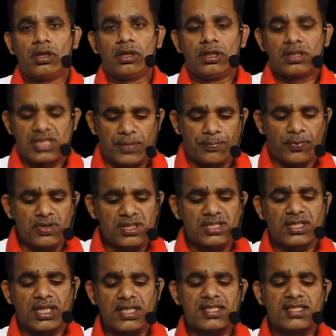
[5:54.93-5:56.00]
Suppose
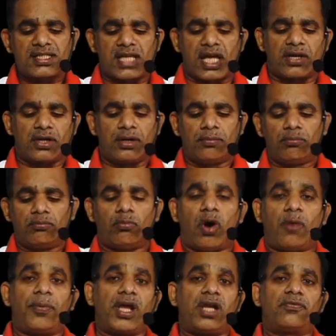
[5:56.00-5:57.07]
these
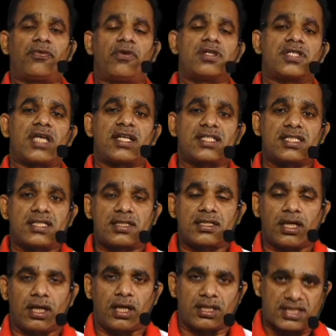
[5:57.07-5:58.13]
mobile phones are
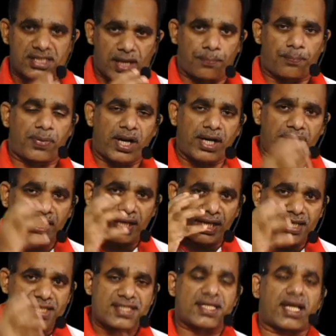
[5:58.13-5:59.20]
supplied
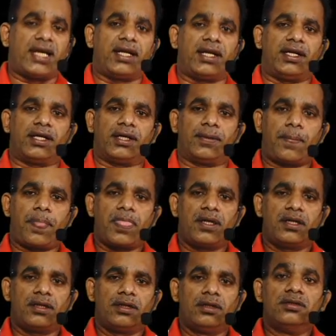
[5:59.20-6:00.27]
inside India,
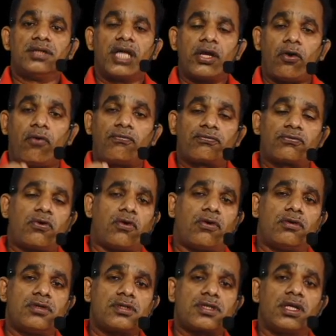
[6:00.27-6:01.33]
then of
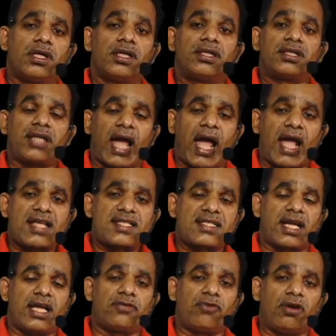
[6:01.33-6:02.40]
course tax
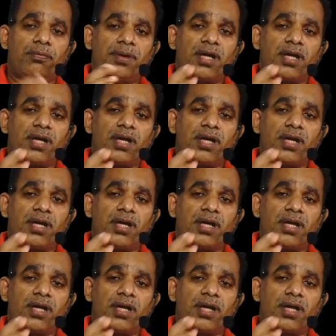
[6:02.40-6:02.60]
rate will be